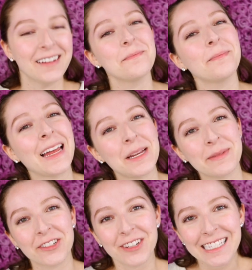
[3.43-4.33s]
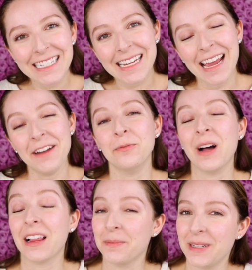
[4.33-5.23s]
my name is Kristi and
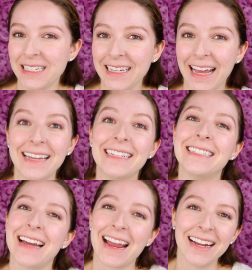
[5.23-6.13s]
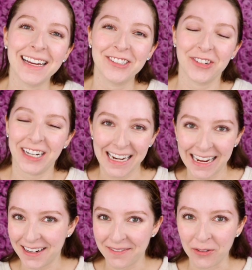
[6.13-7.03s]
welcome to day
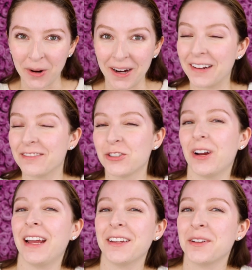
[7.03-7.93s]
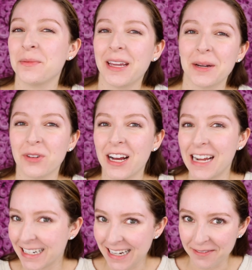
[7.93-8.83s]
984 of trying a new makeup
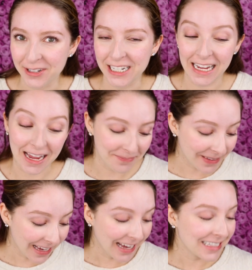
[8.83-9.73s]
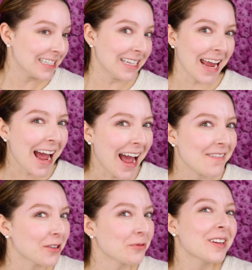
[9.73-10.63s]
product every day. Today I have
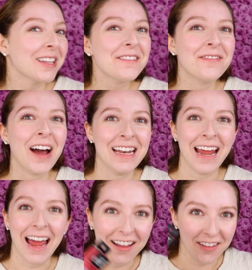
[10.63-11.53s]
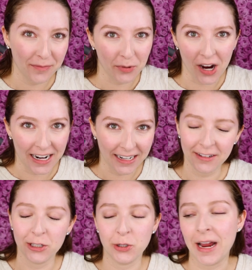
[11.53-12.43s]
a really fun e.l.f. product to
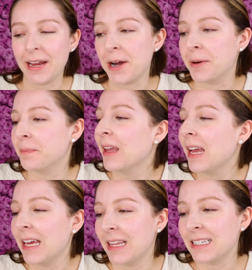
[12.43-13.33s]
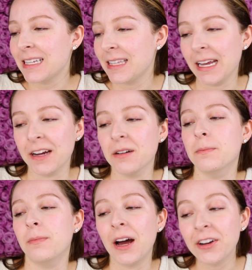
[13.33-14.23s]
try out. This is their
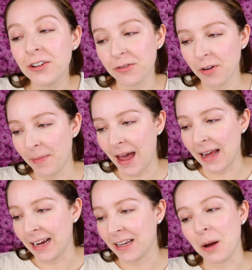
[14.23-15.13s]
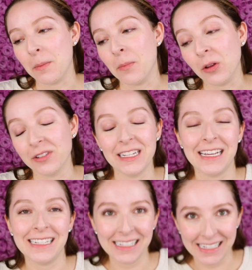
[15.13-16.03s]
monochromatic
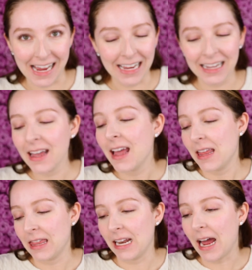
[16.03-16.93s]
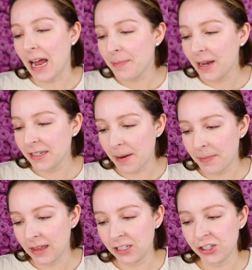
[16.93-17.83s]
multi-stick that I picked up
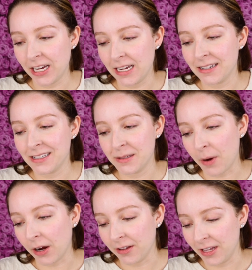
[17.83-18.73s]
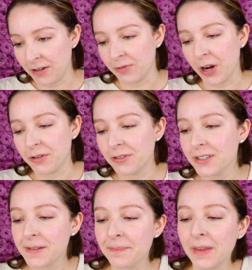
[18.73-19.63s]
in the shade Sparkling
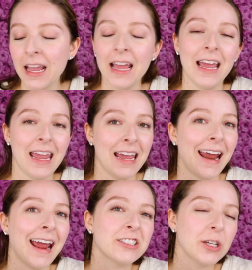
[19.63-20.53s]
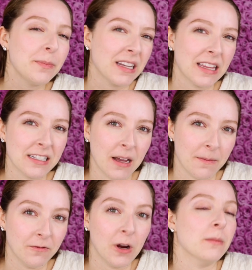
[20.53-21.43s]
Rose and I actually picked this up
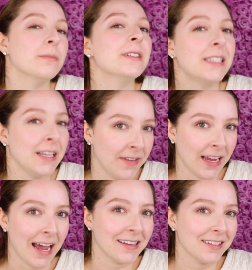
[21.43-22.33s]
from CVS,